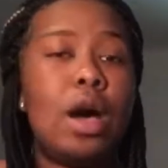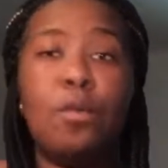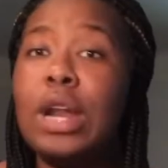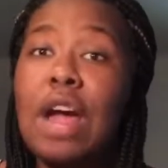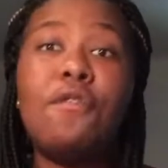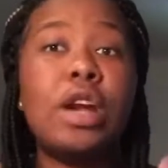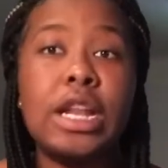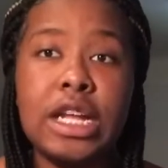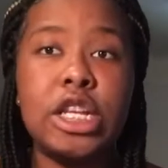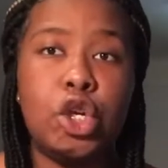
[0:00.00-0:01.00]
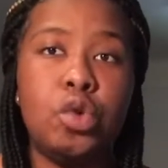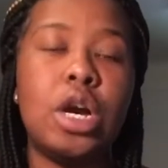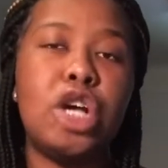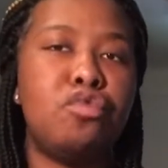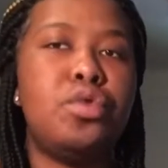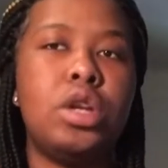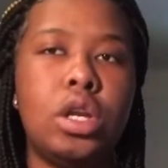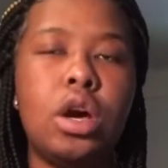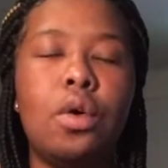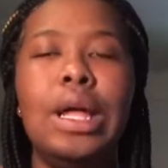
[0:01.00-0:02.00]
whatever it is that you guys want to
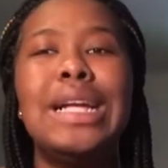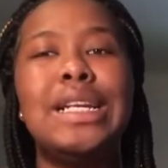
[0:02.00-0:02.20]
know,